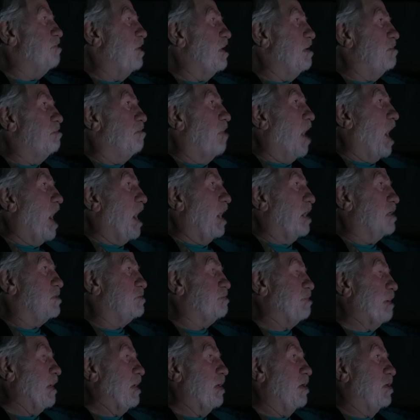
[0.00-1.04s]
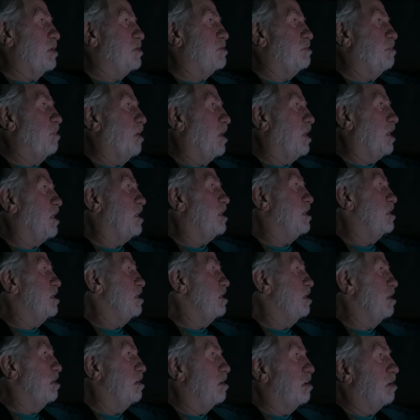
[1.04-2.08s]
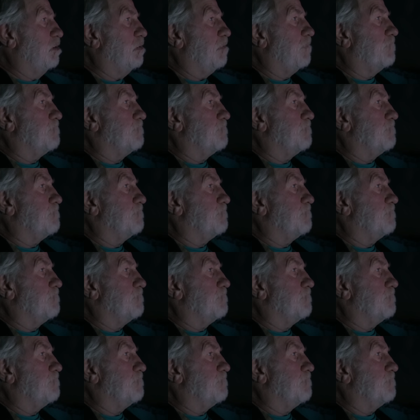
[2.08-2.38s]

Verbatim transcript: been my experience, buddy, you know.